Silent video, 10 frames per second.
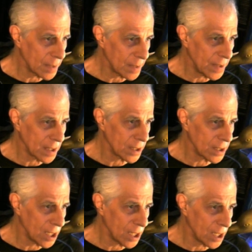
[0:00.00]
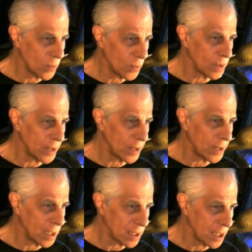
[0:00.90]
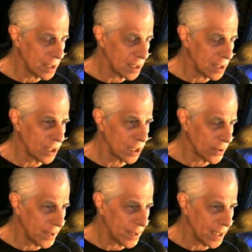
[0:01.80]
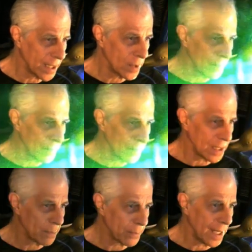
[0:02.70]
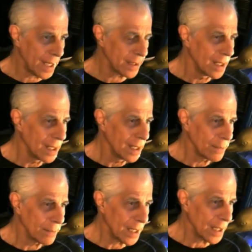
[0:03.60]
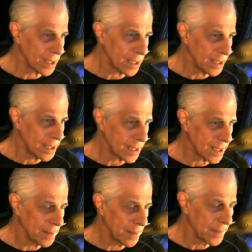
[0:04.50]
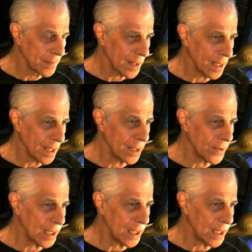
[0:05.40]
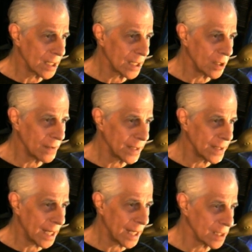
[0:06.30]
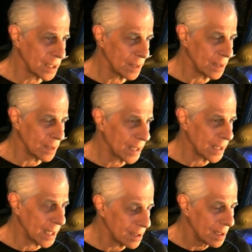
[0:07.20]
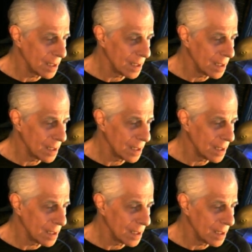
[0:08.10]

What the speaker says: been conducted, was being conducted, and a greater one being planned by Zelensky and the Azov Nazi brigades.